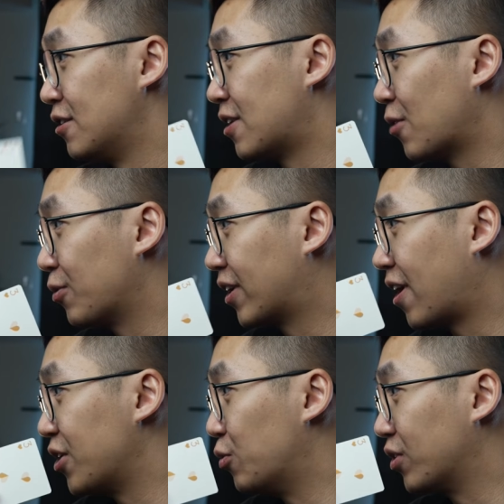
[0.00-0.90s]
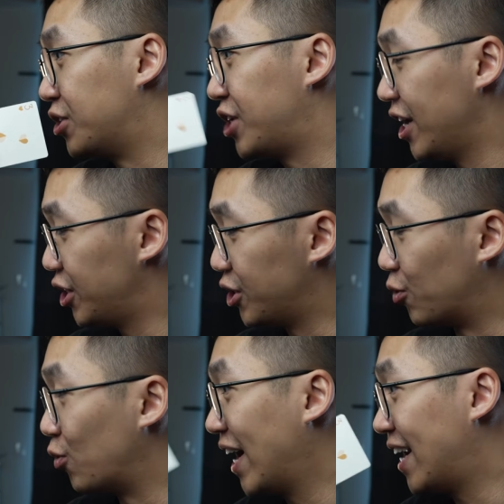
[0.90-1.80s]
Start with the card you want to change in your
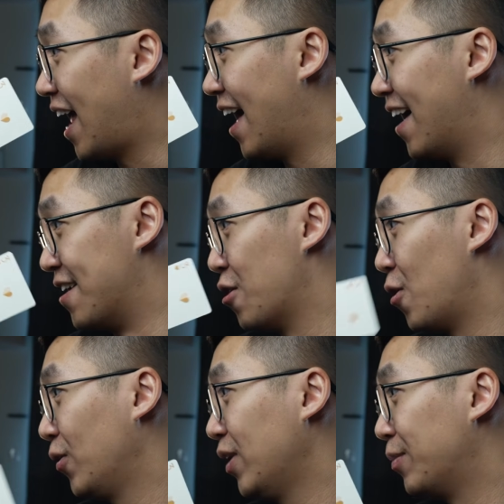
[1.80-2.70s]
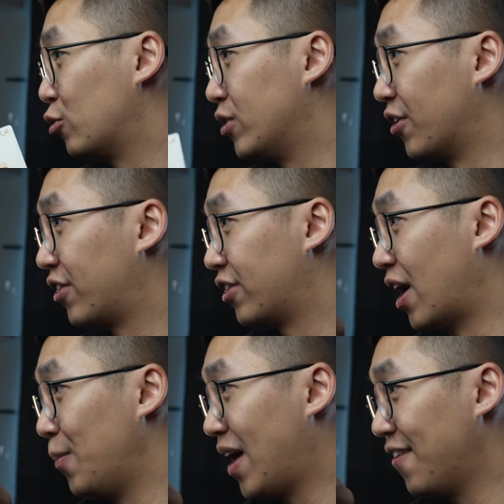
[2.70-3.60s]
right hand. Hold it between your
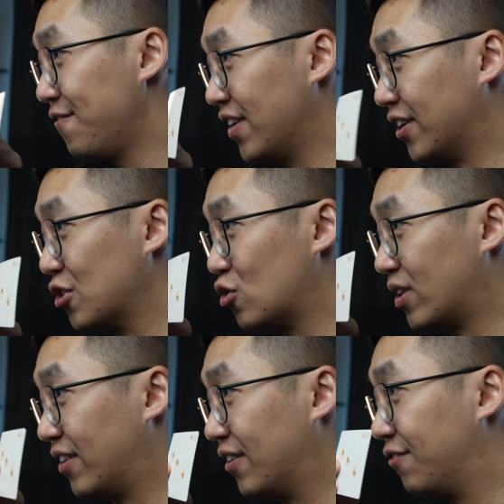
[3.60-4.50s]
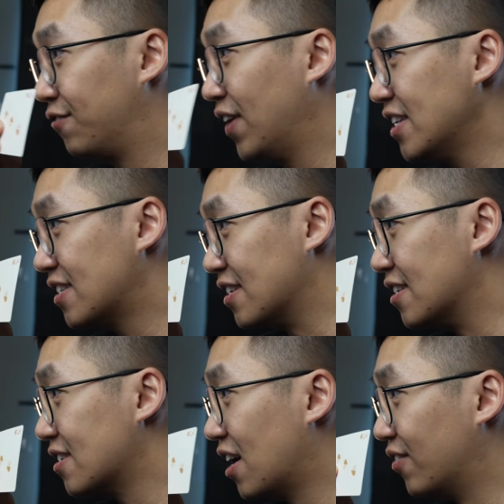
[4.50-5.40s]
thumb and finger so that the
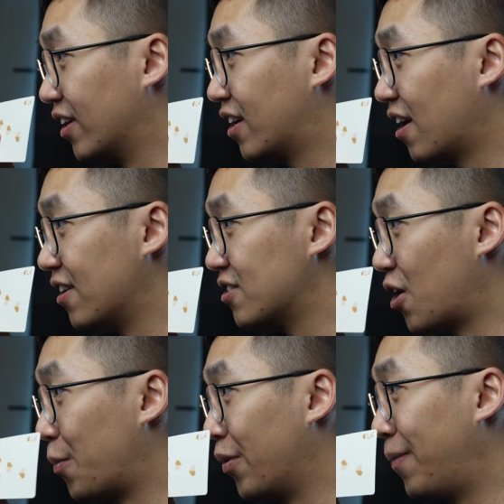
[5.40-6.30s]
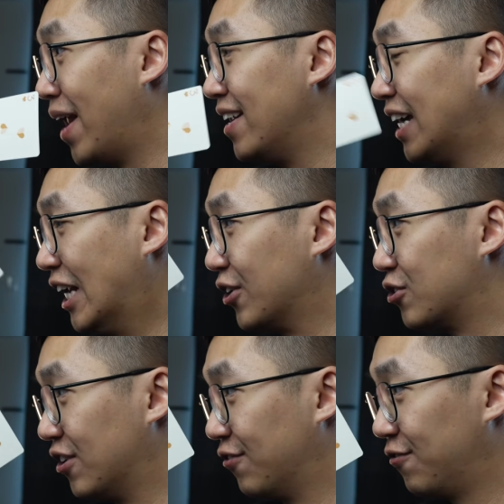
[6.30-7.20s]
faces of the cards are perpendicular to the